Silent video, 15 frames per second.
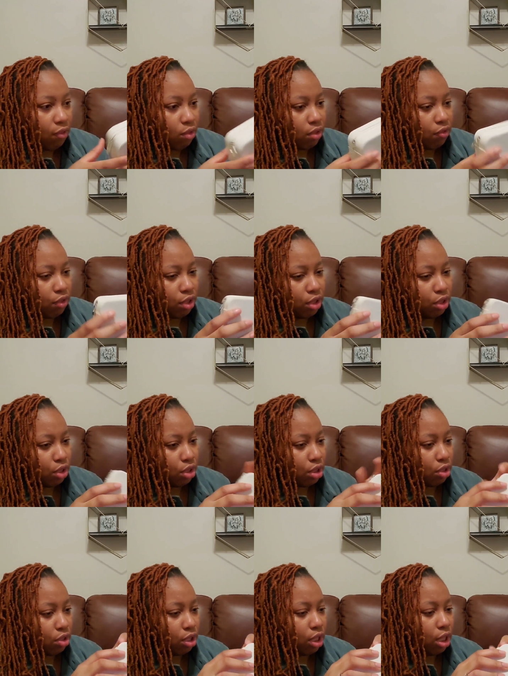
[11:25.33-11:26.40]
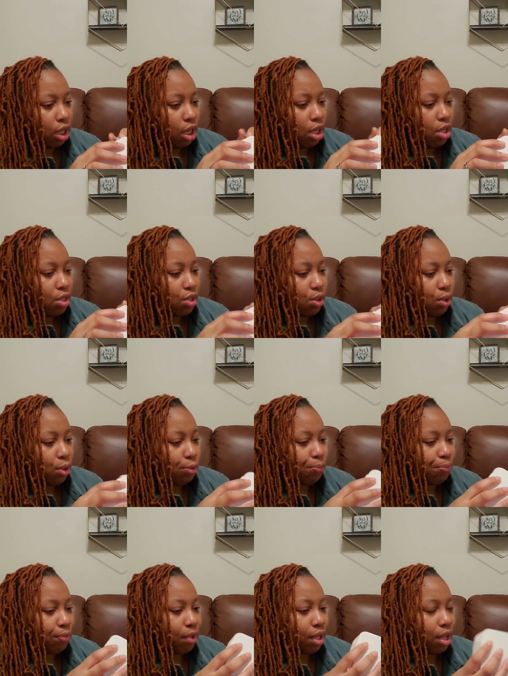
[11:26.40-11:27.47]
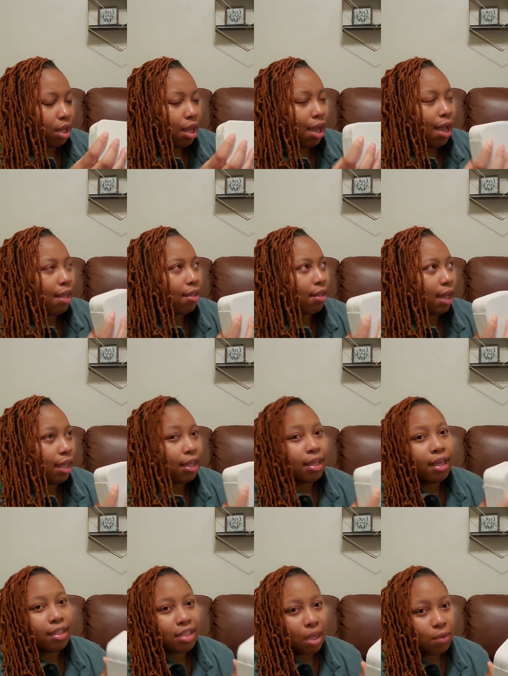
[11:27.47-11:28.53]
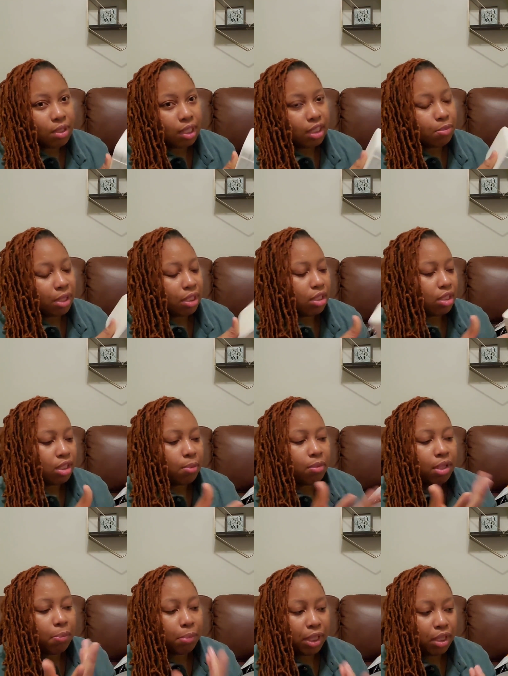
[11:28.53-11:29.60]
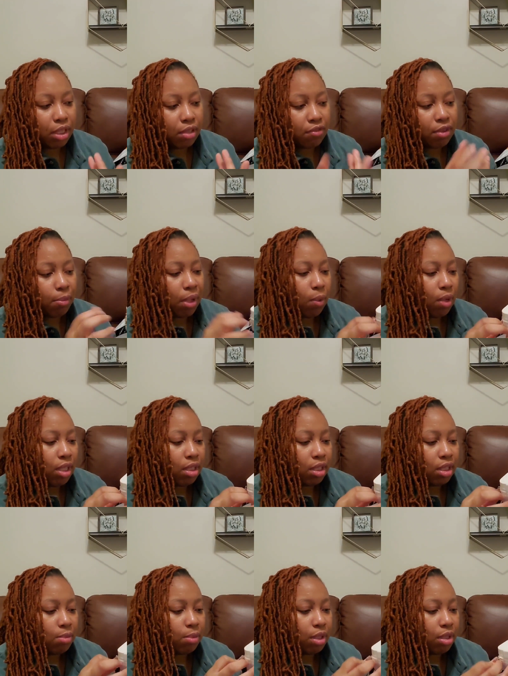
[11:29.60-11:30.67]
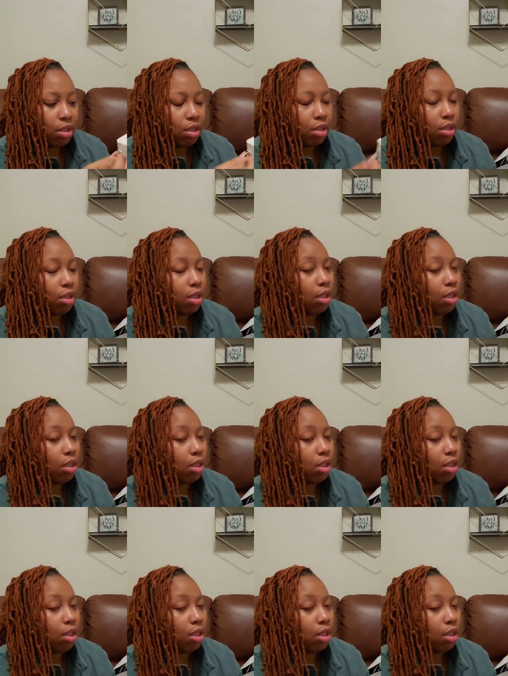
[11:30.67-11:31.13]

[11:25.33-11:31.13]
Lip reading: for your jewelry. So I guess I was expecting something bigger for my watches, but